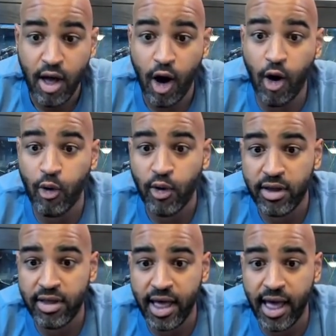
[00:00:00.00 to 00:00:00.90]
Oh,
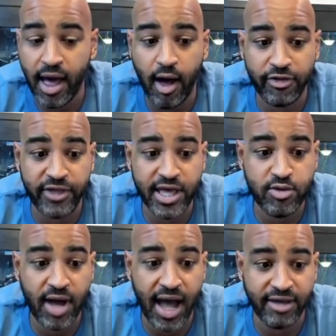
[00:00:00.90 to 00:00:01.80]
thank you
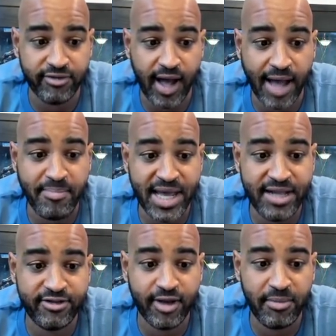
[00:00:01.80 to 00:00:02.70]
guys. I
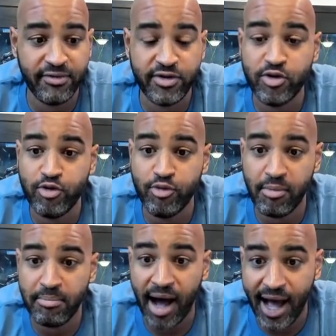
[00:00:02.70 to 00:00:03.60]
made some of you
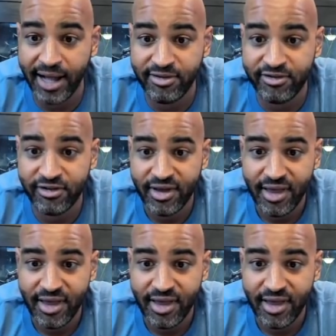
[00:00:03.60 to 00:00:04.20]
mods.